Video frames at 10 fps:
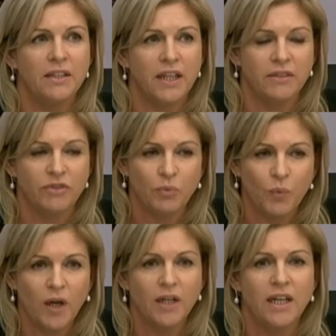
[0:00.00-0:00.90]
that if they're
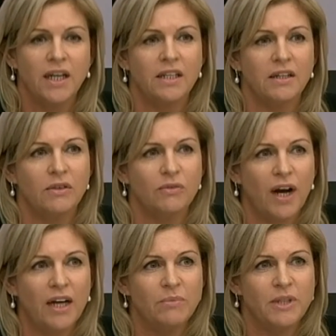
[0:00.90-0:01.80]
working in an
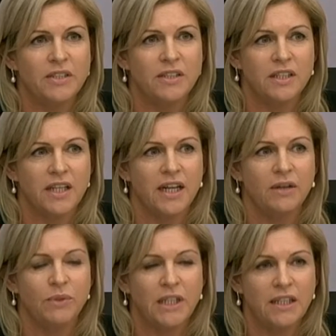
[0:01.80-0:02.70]
environment today
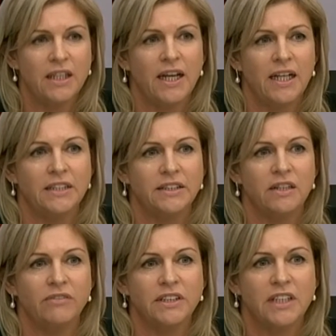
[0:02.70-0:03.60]
within the health
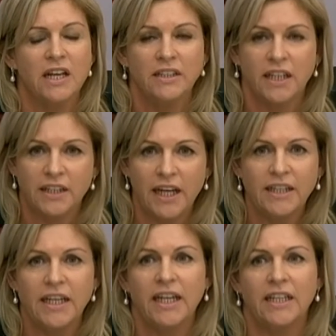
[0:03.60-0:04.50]
service that they
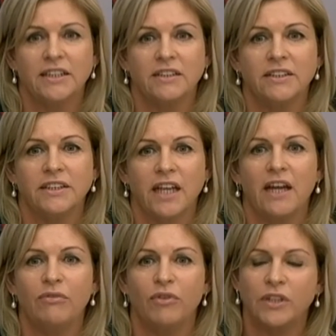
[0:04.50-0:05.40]
think is
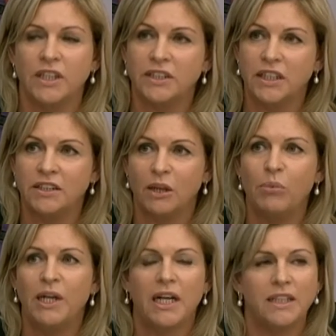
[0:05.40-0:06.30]
unsafe, or they see
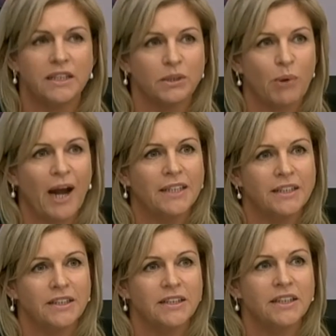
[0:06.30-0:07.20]
somebody else's
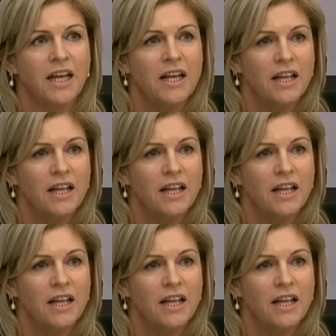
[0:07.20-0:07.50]
practices